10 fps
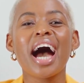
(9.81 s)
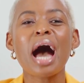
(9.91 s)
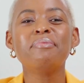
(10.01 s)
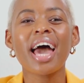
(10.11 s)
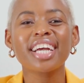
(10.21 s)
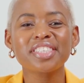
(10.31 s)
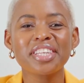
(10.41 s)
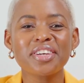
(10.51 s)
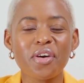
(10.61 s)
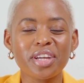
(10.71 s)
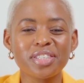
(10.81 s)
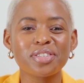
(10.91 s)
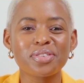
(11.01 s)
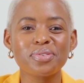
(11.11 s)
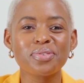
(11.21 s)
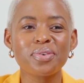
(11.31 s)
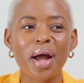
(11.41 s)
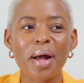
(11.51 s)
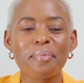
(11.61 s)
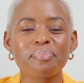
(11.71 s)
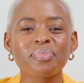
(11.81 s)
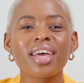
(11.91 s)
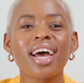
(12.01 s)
I'm actually going to do a